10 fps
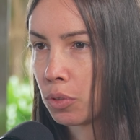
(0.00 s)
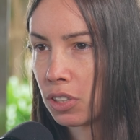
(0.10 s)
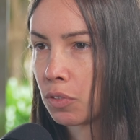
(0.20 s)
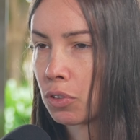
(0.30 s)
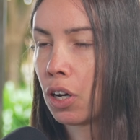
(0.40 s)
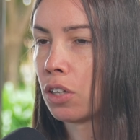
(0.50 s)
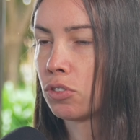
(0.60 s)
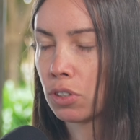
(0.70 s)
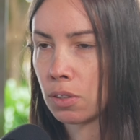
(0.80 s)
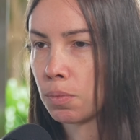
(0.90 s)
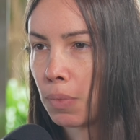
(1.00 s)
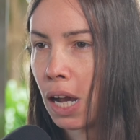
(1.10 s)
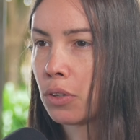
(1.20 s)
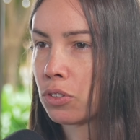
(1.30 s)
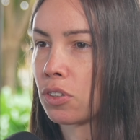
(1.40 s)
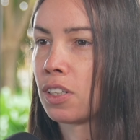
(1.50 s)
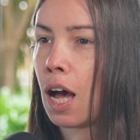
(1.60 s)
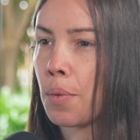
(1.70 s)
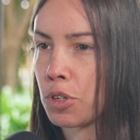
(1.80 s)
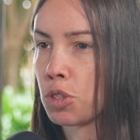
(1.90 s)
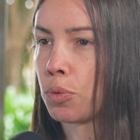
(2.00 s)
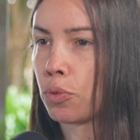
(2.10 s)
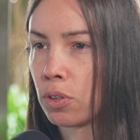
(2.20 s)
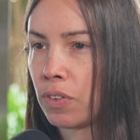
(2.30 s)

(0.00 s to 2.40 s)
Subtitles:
several hundred miles or kilometers before